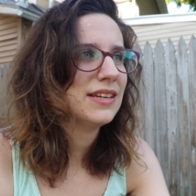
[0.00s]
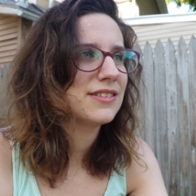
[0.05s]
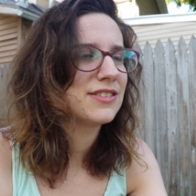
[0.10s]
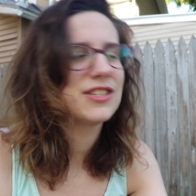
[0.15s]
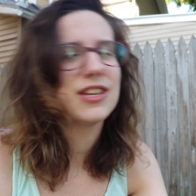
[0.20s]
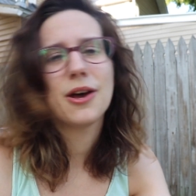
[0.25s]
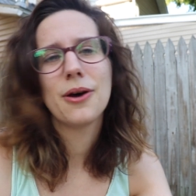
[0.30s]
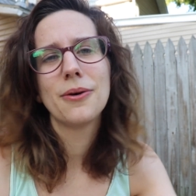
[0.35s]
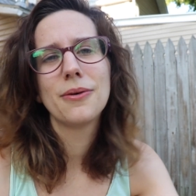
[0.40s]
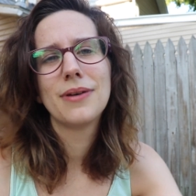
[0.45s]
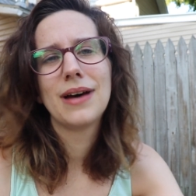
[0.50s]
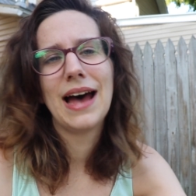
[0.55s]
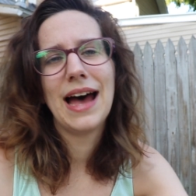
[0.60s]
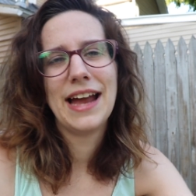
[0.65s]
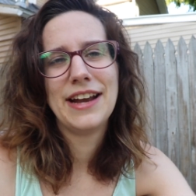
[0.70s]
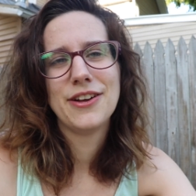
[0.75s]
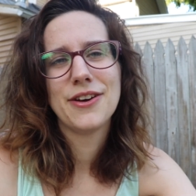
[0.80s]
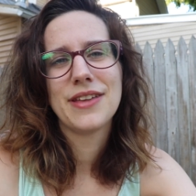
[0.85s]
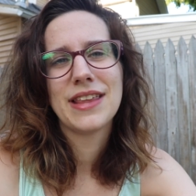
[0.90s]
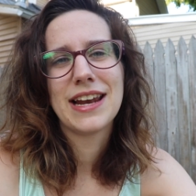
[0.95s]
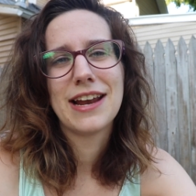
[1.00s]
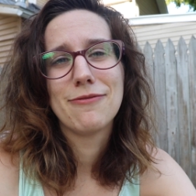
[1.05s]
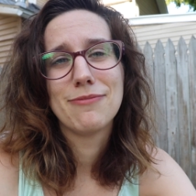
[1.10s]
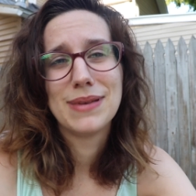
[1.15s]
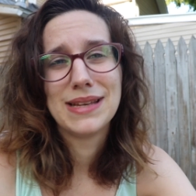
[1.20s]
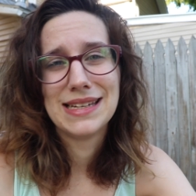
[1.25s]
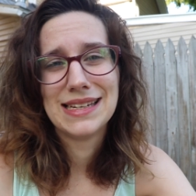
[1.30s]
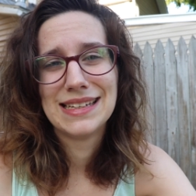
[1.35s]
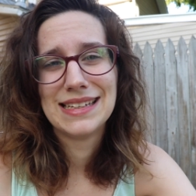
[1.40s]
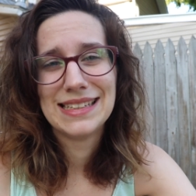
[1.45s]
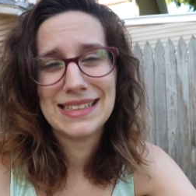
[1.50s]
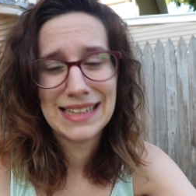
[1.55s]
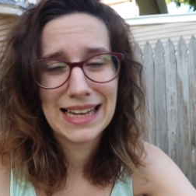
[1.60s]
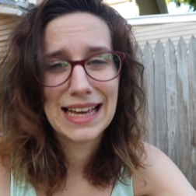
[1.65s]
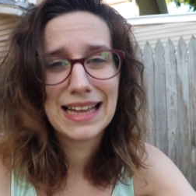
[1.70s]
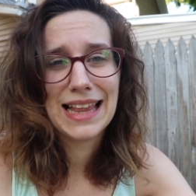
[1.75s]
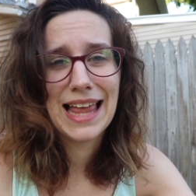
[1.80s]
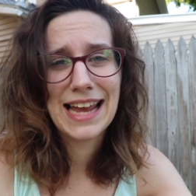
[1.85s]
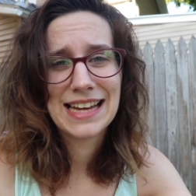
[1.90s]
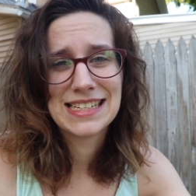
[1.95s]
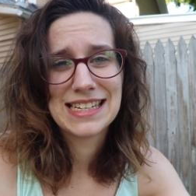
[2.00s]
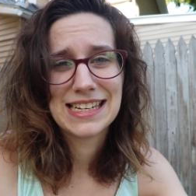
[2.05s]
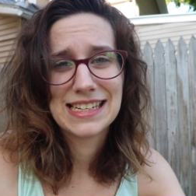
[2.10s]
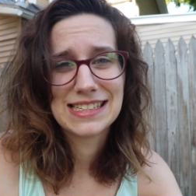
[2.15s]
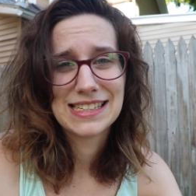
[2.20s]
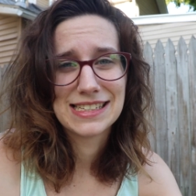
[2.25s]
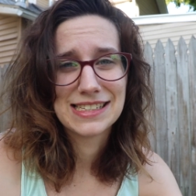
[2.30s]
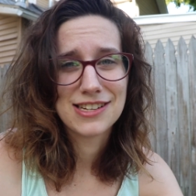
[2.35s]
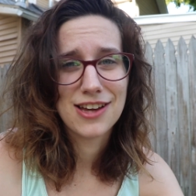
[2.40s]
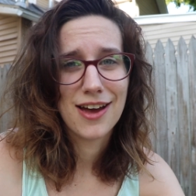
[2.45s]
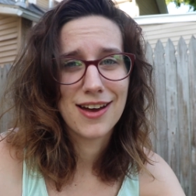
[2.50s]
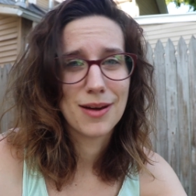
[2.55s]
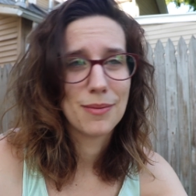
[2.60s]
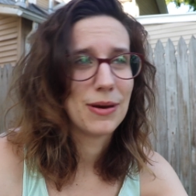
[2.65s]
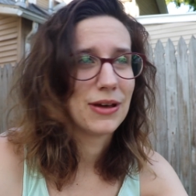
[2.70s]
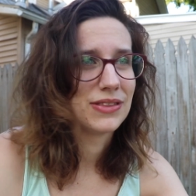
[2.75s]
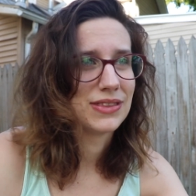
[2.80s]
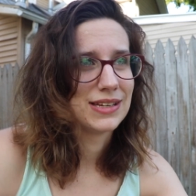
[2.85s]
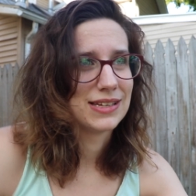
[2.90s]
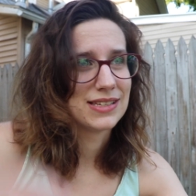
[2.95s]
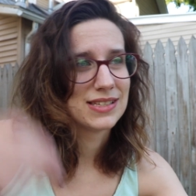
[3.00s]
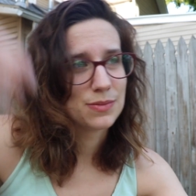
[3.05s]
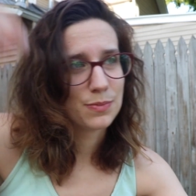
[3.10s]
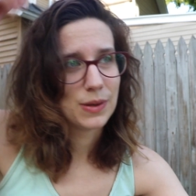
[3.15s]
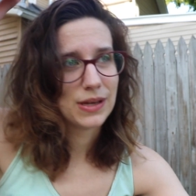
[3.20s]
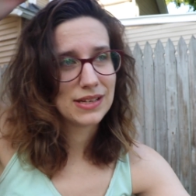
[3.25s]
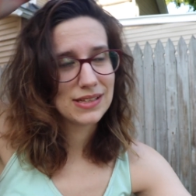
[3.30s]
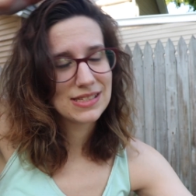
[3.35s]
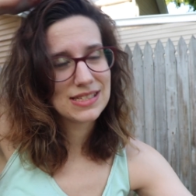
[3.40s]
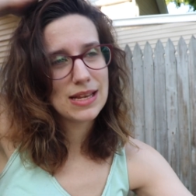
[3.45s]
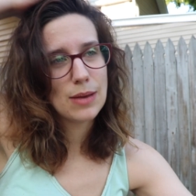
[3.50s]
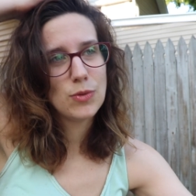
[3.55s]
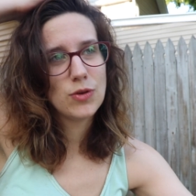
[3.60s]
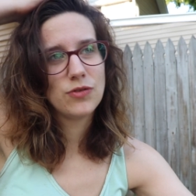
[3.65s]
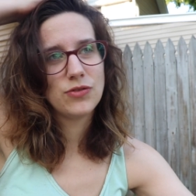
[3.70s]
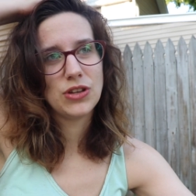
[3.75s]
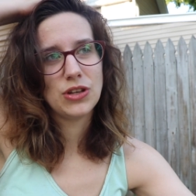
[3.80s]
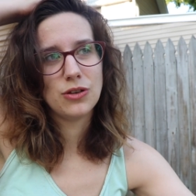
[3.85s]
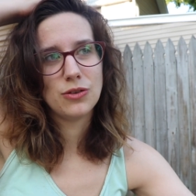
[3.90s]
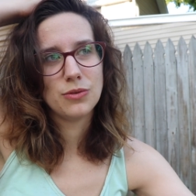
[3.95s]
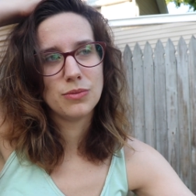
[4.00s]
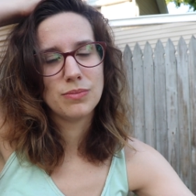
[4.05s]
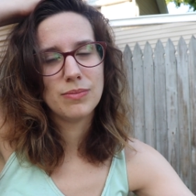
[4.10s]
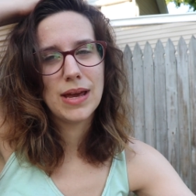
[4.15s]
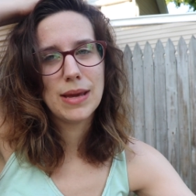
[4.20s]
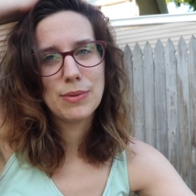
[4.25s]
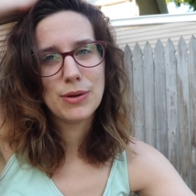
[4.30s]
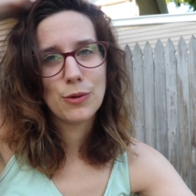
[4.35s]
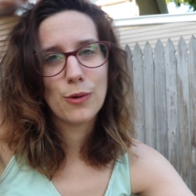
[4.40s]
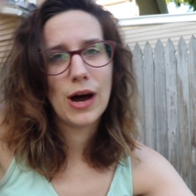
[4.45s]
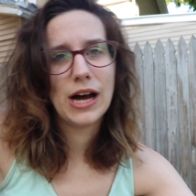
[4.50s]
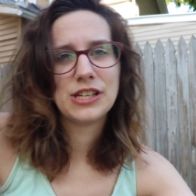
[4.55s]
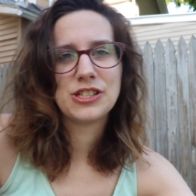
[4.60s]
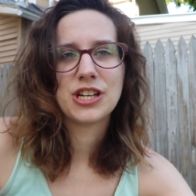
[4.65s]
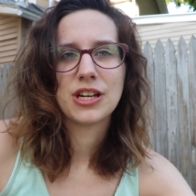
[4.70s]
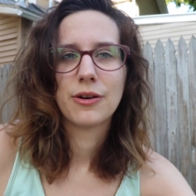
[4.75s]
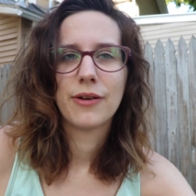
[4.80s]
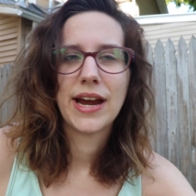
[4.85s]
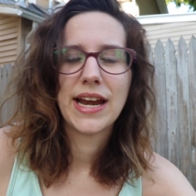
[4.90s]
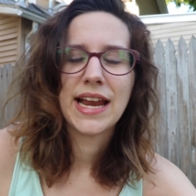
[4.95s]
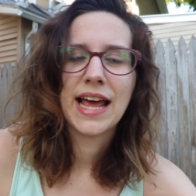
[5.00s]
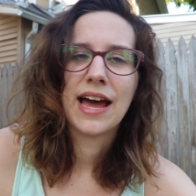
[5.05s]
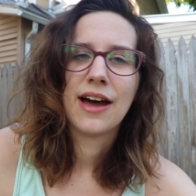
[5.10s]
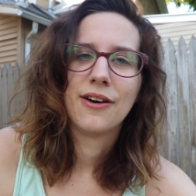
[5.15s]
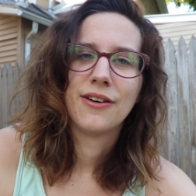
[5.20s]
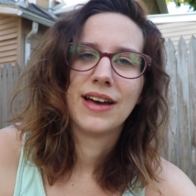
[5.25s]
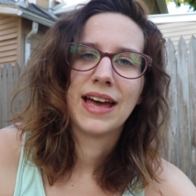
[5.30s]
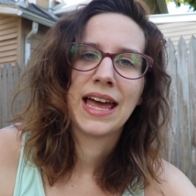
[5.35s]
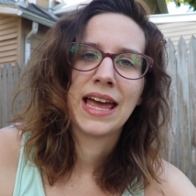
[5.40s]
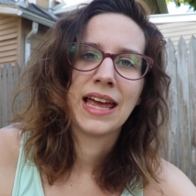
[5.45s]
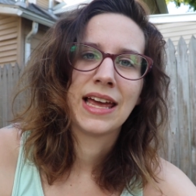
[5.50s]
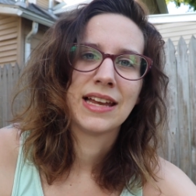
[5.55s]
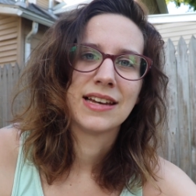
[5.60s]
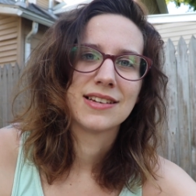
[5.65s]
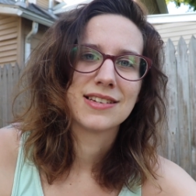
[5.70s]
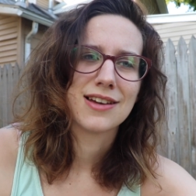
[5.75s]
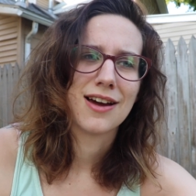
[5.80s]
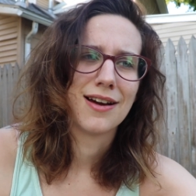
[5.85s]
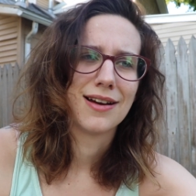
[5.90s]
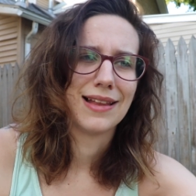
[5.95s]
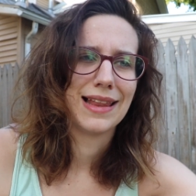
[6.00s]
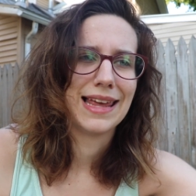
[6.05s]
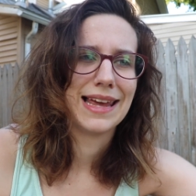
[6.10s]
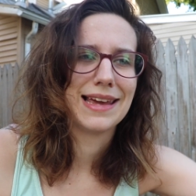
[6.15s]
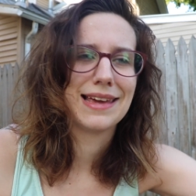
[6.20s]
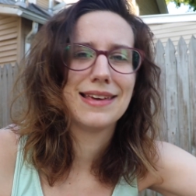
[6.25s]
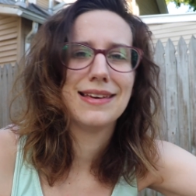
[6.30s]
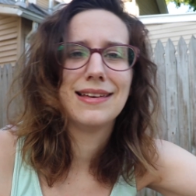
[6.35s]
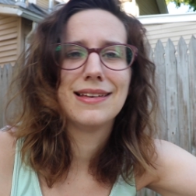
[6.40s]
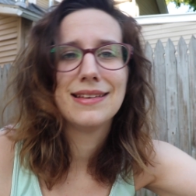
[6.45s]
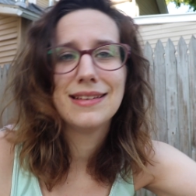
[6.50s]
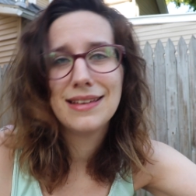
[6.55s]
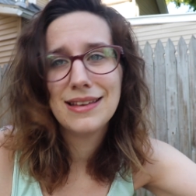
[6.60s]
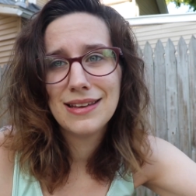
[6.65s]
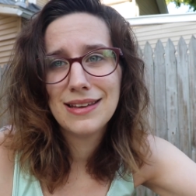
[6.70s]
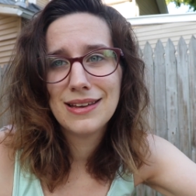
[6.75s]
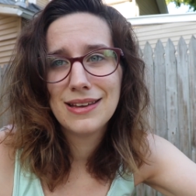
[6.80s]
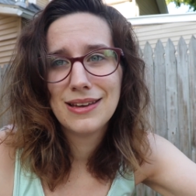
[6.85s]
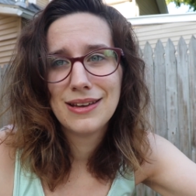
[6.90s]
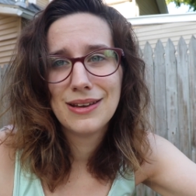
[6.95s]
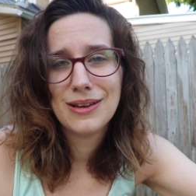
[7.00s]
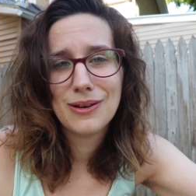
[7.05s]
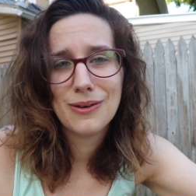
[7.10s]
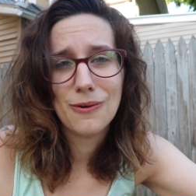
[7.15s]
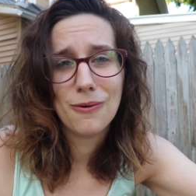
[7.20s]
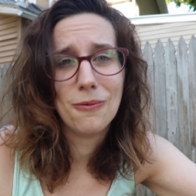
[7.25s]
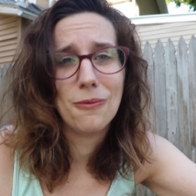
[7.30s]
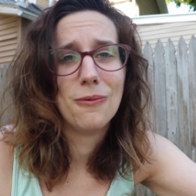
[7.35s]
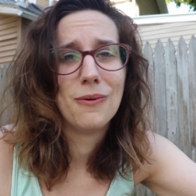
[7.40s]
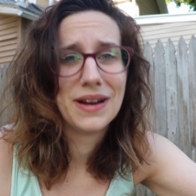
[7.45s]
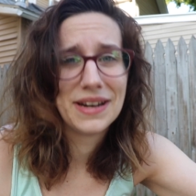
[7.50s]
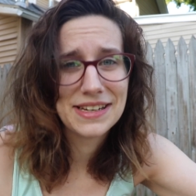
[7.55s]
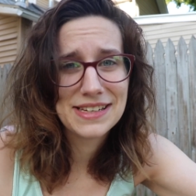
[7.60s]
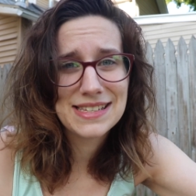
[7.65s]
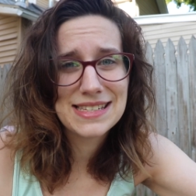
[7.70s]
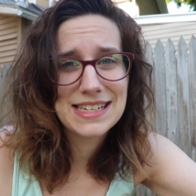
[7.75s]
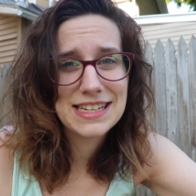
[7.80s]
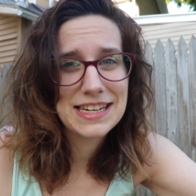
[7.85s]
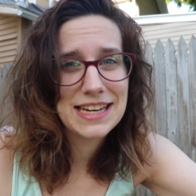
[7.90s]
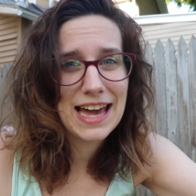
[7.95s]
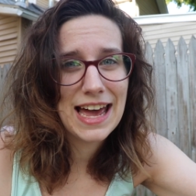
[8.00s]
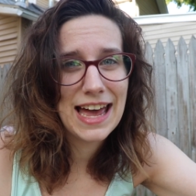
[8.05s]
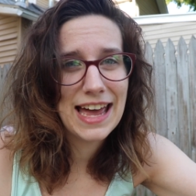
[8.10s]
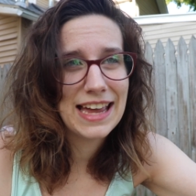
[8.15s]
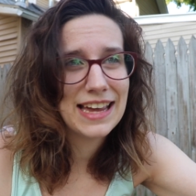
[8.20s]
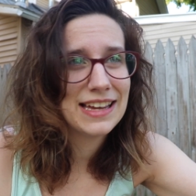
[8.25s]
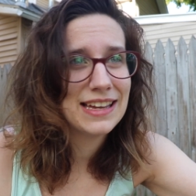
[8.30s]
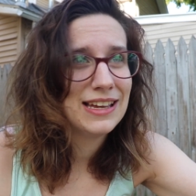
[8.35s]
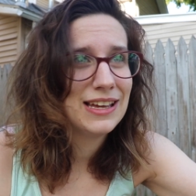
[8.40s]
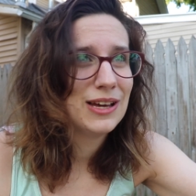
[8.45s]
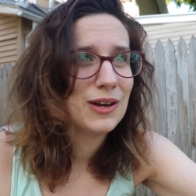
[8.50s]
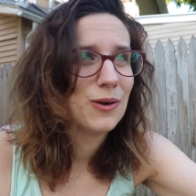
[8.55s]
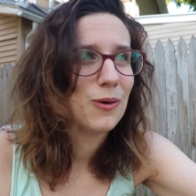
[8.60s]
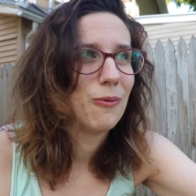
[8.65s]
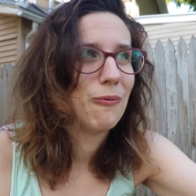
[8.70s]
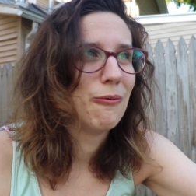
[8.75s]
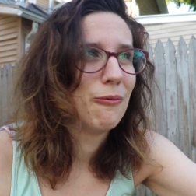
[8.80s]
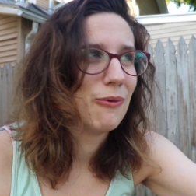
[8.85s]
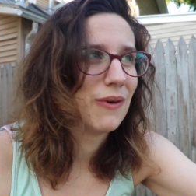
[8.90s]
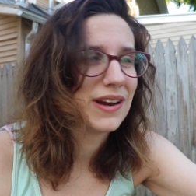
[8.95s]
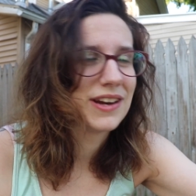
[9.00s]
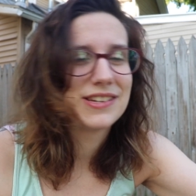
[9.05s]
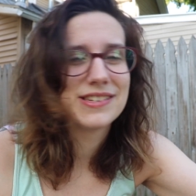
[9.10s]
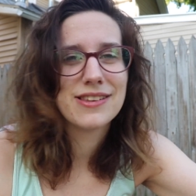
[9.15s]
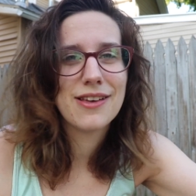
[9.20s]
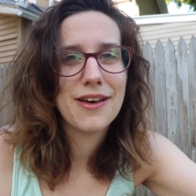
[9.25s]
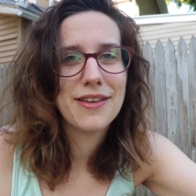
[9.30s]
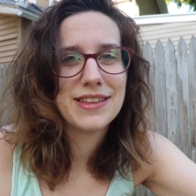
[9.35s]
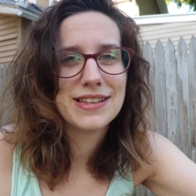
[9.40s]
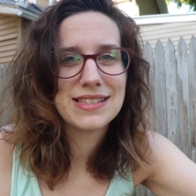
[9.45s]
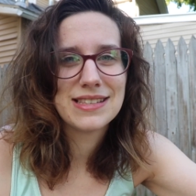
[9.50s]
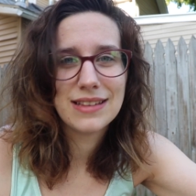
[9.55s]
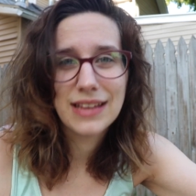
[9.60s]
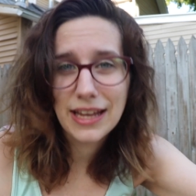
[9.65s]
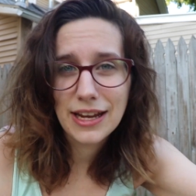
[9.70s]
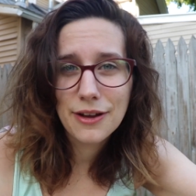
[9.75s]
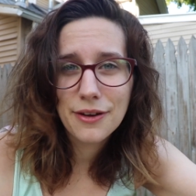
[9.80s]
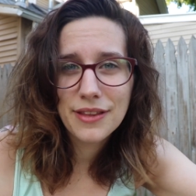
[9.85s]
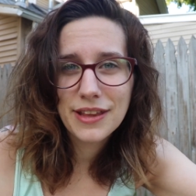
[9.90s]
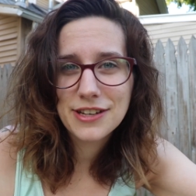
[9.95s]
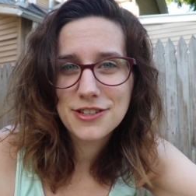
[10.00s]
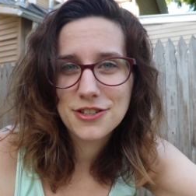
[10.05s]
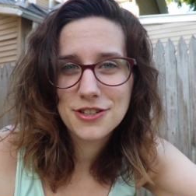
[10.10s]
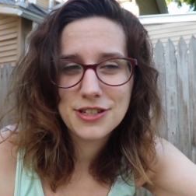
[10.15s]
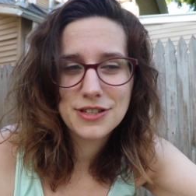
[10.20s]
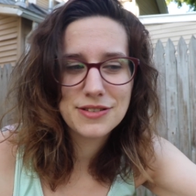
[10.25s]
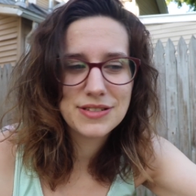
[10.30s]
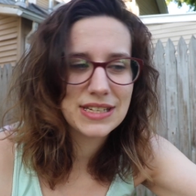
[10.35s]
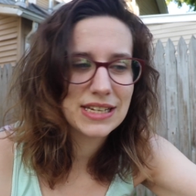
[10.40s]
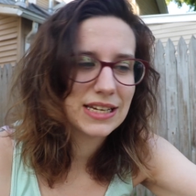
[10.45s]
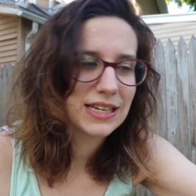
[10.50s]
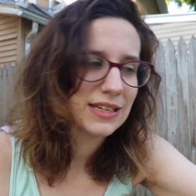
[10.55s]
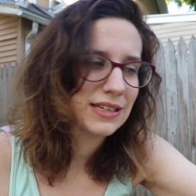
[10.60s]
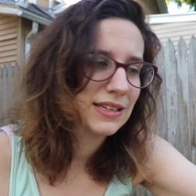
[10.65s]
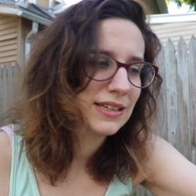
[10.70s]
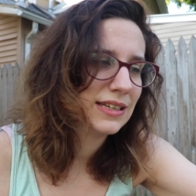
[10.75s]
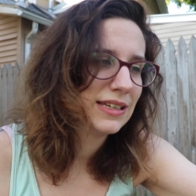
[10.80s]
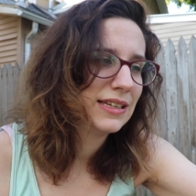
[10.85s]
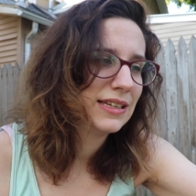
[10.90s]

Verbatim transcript: so I know that I've been neglecting to talk about this, but some of you may be watching right now and are like, what is T I? What is all this lingo that you're using?